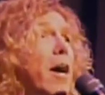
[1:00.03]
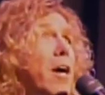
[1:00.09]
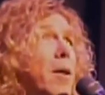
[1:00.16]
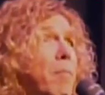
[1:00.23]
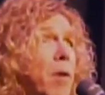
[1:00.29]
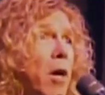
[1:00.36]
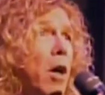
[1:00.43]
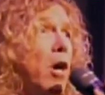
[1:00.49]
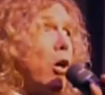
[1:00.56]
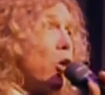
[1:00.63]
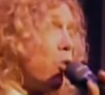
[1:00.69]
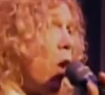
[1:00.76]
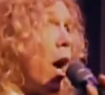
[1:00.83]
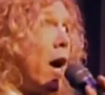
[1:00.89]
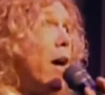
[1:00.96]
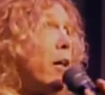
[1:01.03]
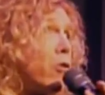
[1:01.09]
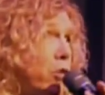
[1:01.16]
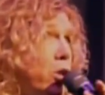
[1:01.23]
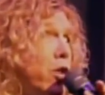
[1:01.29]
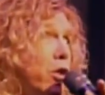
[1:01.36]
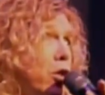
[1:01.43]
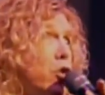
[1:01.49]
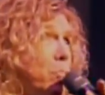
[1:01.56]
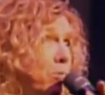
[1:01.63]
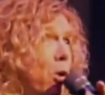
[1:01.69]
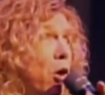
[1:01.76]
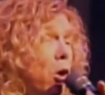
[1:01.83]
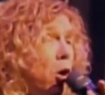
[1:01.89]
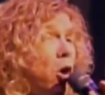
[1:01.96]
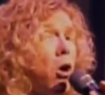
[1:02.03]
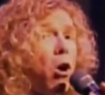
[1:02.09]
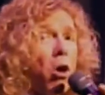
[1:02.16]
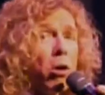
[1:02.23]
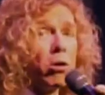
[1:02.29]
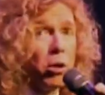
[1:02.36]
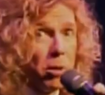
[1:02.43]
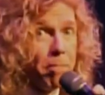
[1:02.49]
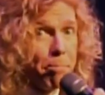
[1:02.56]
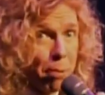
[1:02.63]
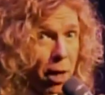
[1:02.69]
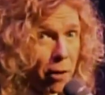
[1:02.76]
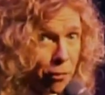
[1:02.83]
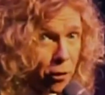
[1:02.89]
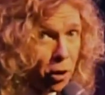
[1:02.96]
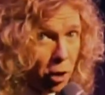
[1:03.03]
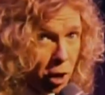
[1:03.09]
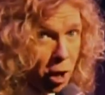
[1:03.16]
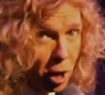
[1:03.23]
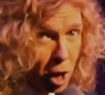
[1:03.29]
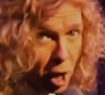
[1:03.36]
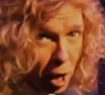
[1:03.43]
he was just dad, mm -hmm. right? Uh, until he